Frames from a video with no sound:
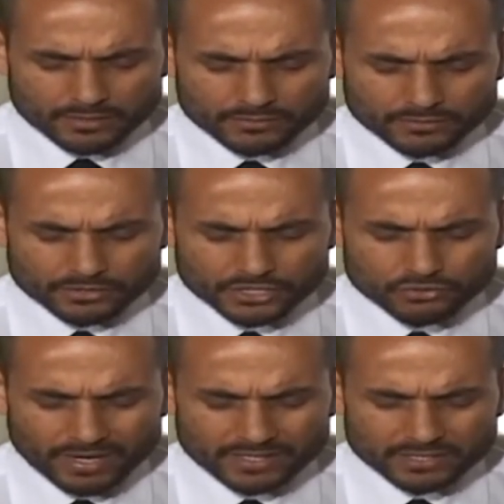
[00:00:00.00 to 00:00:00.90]
the
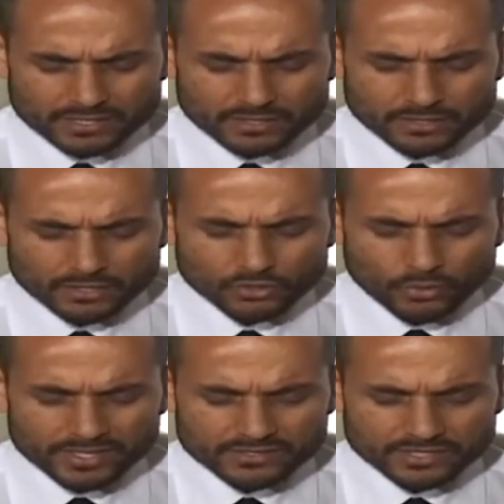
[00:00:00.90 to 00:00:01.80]
distracting
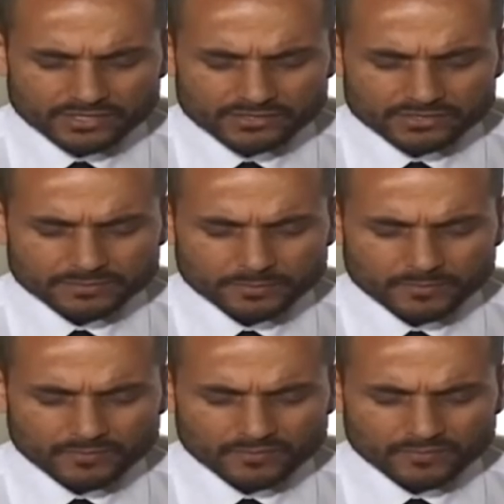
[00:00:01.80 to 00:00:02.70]
annoyances,
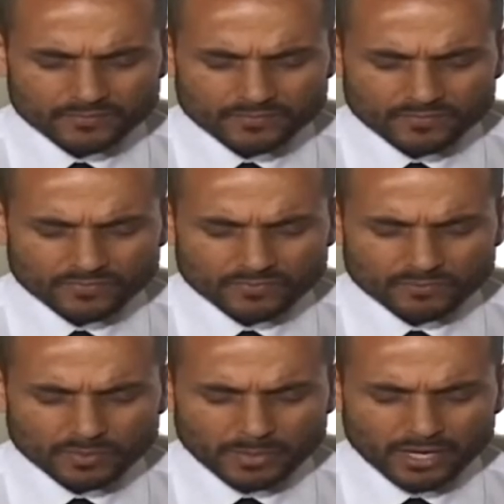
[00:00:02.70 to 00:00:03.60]

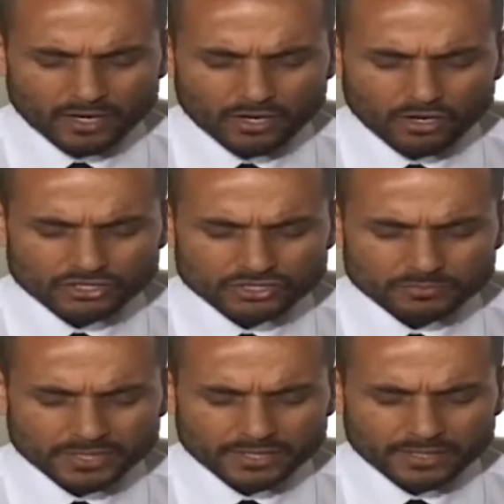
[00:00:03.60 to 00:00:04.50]
but may our hearts
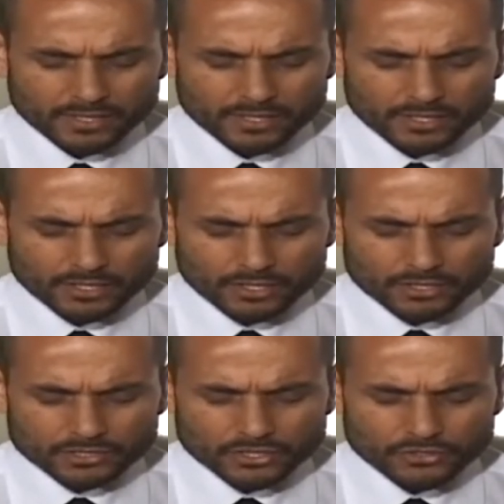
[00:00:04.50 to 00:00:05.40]
be
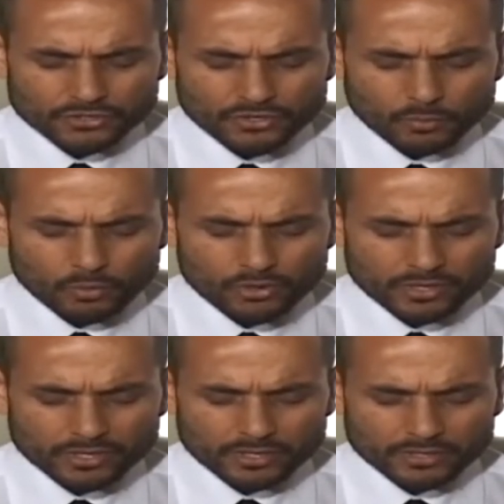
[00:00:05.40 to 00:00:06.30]
turned to the
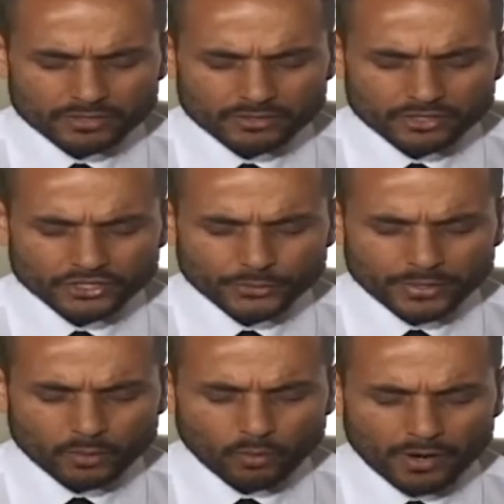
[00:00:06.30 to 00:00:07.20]
work that you
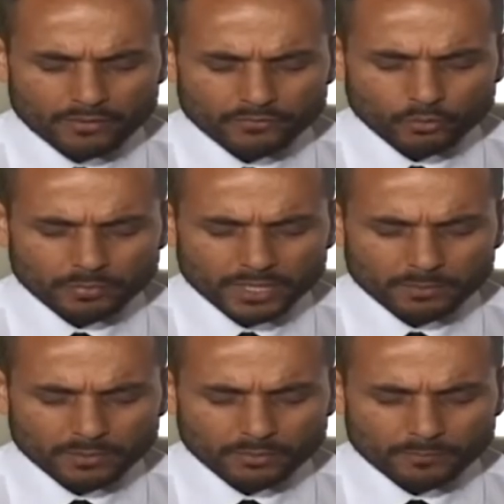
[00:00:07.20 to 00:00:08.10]
require of your
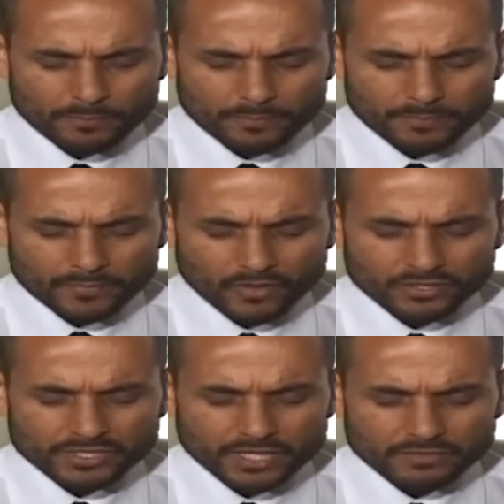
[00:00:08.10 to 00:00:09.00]
people on the
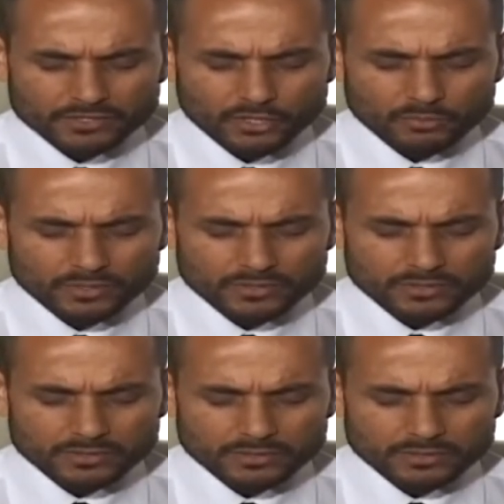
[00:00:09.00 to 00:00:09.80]
Day of Atonement.